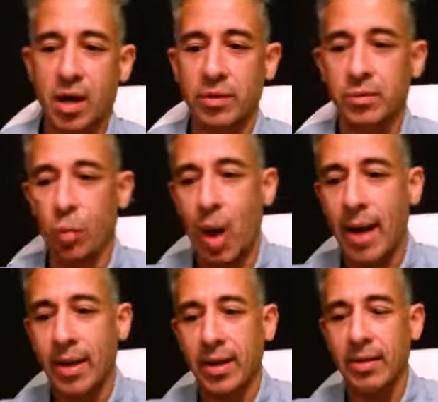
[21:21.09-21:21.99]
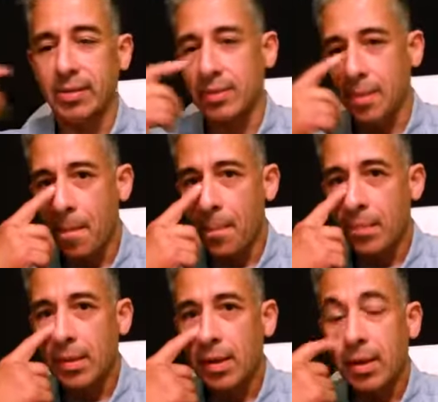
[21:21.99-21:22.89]
on what is
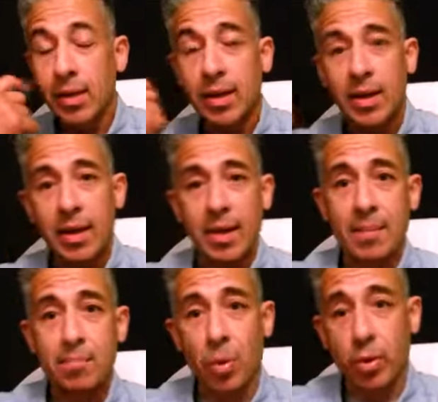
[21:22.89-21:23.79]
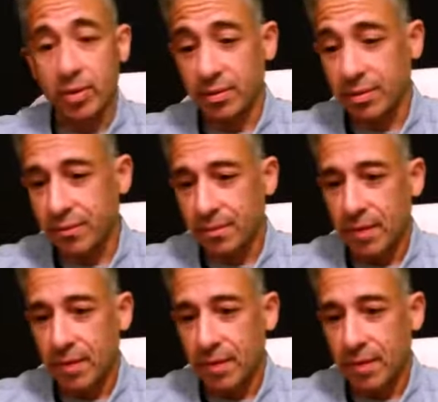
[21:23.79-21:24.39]
important.